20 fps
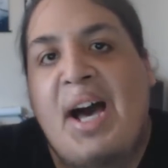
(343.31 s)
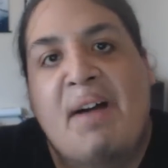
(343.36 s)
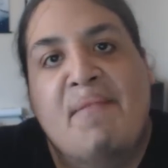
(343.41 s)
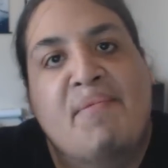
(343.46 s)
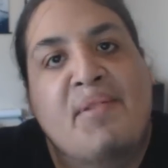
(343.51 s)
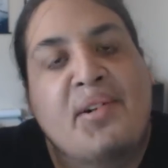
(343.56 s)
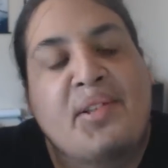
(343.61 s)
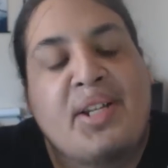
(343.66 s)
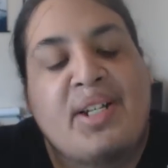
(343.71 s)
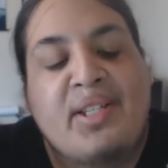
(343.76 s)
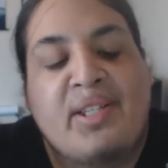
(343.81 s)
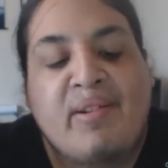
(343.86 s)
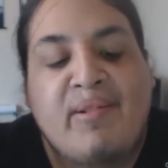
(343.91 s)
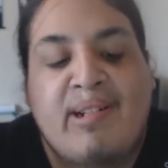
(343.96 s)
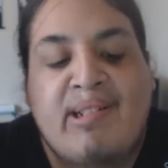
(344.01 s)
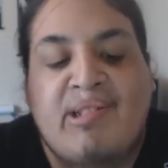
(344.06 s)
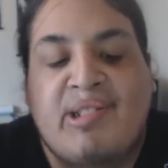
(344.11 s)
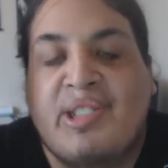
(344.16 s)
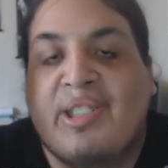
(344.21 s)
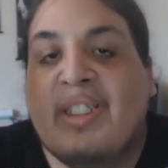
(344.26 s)
I felt as
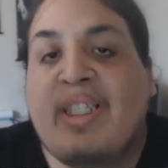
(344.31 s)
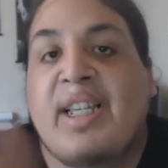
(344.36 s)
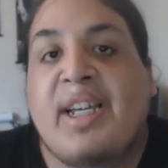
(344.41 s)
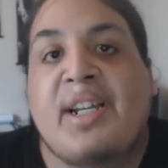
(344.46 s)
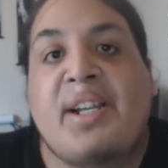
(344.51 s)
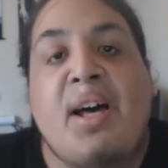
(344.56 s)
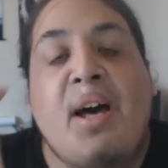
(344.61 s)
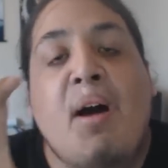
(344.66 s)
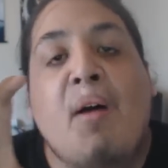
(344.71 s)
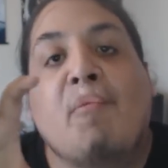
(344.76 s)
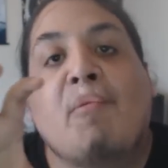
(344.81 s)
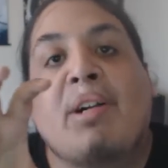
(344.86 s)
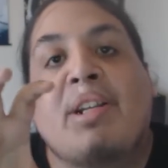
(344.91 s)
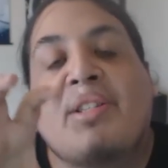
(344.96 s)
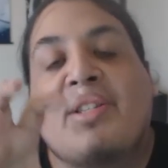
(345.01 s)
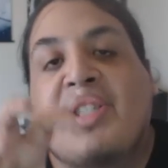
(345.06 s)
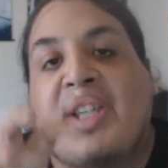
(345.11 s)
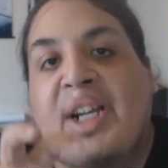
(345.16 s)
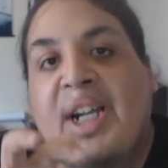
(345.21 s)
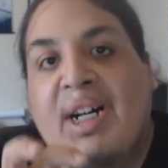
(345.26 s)
though it just did what
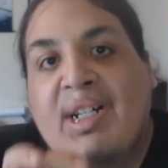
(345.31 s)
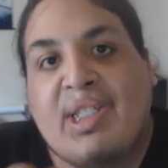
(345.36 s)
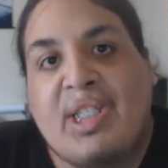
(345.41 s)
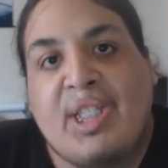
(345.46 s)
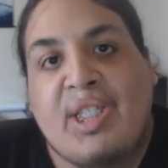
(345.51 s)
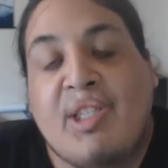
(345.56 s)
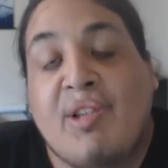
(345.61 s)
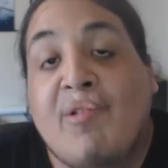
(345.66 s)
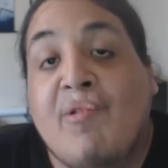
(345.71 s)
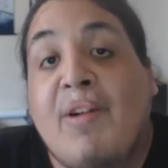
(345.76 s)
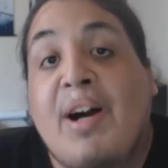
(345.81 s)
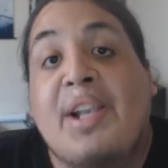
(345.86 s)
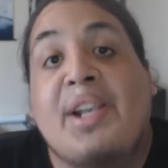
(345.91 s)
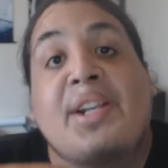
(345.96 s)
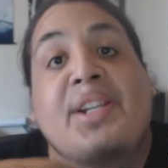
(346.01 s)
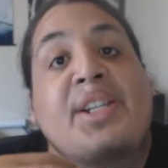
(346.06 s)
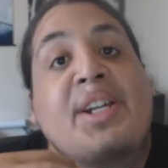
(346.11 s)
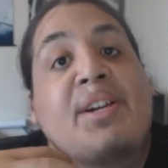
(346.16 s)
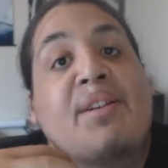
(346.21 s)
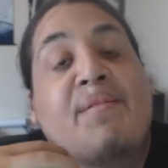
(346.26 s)
it set out to do, and
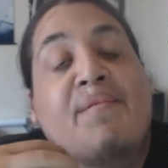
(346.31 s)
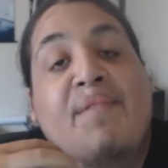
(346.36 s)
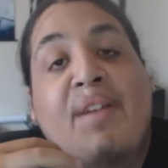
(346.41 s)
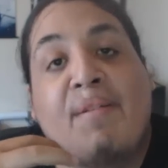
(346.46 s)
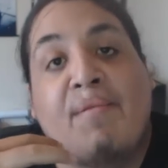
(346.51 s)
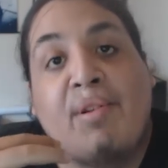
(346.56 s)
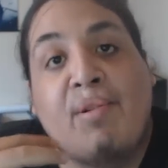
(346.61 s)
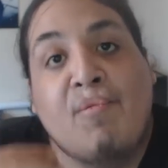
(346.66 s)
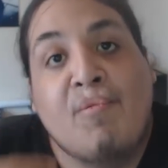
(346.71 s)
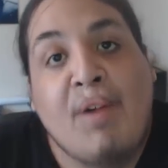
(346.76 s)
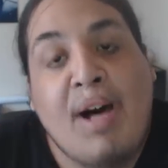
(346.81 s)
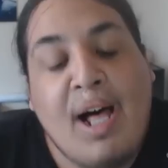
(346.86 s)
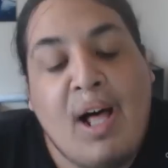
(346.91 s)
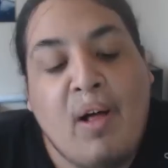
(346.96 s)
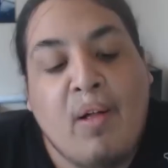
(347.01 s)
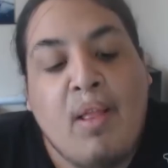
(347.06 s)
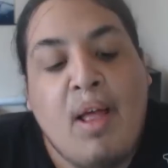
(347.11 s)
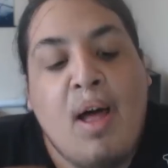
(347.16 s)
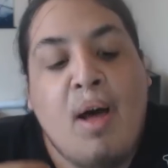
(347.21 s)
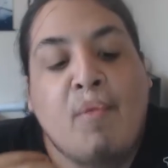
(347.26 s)
it did it very
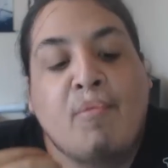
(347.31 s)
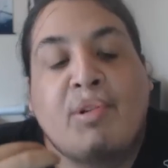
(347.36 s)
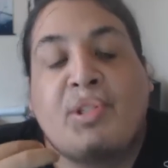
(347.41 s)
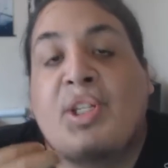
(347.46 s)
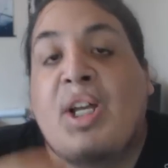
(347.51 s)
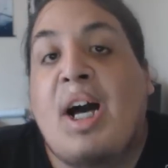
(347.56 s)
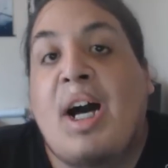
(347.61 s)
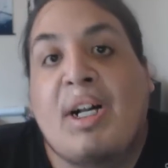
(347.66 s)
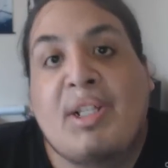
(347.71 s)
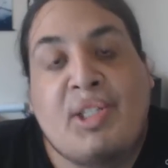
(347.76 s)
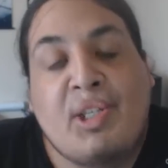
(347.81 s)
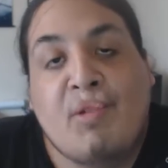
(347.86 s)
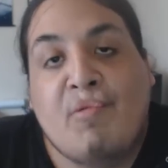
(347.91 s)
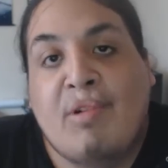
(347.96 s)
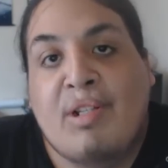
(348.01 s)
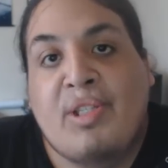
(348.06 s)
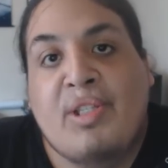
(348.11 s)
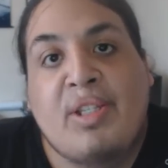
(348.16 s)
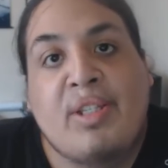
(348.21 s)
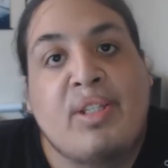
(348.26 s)
well with
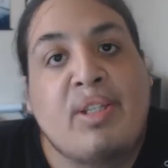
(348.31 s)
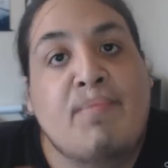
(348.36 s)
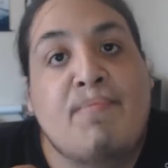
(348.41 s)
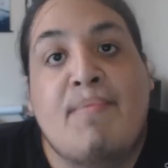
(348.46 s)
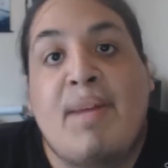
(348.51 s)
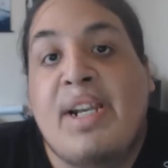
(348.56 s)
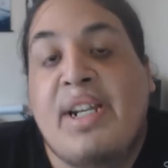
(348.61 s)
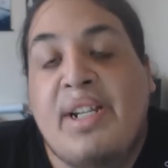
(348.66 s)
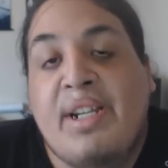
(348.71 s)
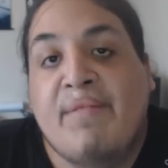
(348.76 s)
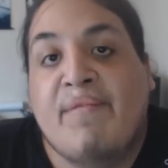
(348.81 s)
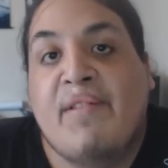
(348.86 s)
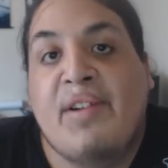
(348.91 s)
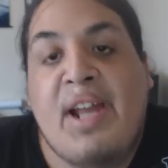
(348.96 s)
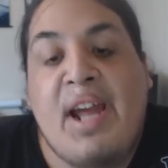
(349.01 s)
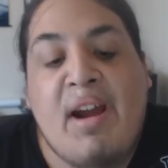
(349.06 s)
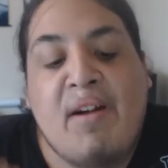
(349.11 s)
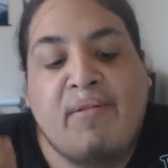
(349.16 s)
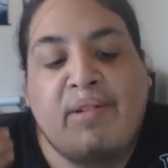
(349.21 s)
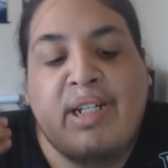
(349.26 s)
consequences in many
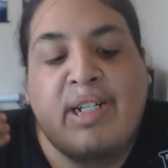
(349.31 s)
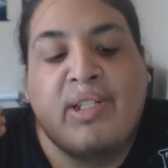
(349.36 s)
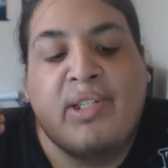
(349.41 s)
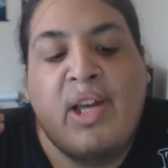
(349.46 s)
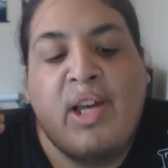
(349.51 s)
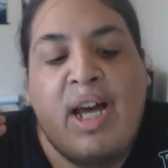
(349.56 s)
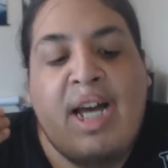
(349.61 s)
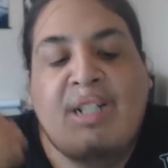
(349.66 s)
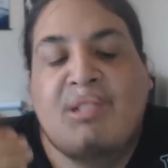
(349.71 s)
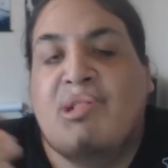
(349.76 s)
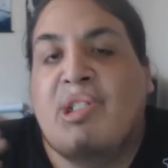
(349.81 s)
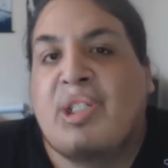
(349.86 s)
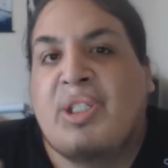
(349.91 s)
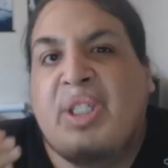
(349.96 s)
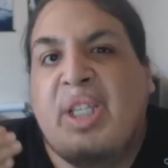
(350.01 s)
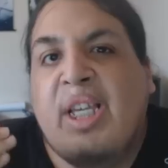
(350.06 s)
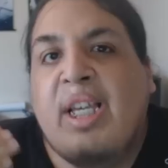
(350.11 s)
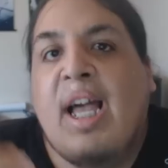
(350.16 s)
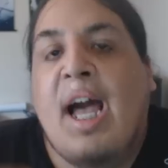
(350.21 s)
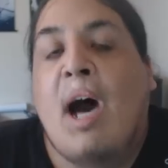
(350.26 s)
different areas, and
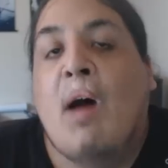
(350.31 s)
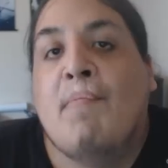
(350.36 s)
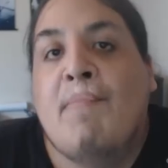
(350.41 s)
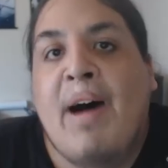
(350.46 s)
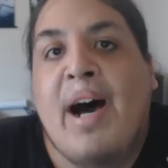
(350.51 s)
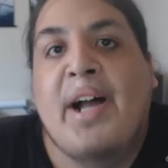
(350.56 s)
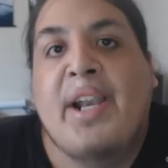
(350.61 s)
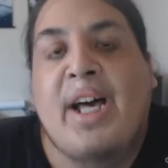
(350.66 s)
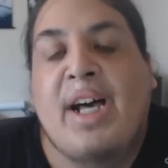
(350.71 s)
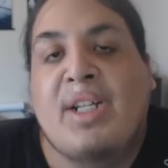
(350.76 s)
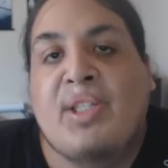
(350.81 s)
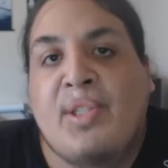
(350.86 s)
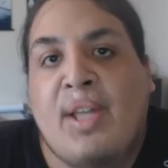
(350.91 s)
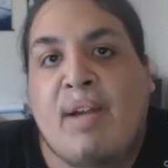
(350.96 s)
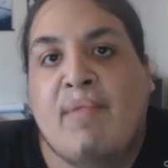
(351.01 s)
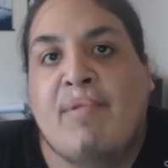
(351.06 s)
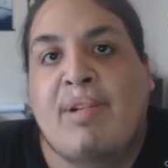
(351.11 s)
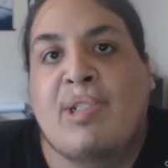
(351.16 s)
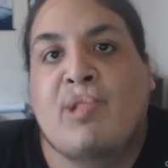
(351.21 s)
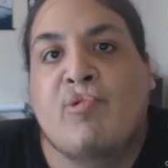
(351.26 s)
just seeing how badass
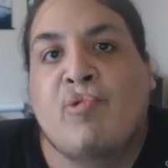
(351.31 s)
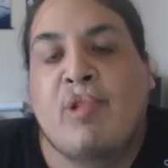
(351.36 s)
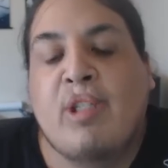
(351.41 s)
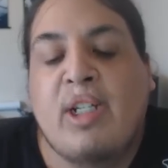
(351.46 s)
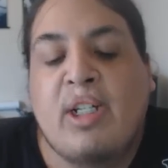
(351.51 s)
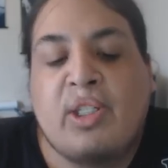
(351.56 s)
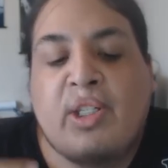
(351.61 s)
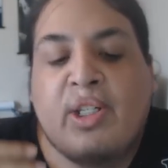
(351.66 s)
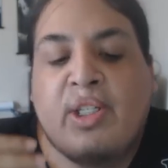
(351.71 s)
Night Raid truly is.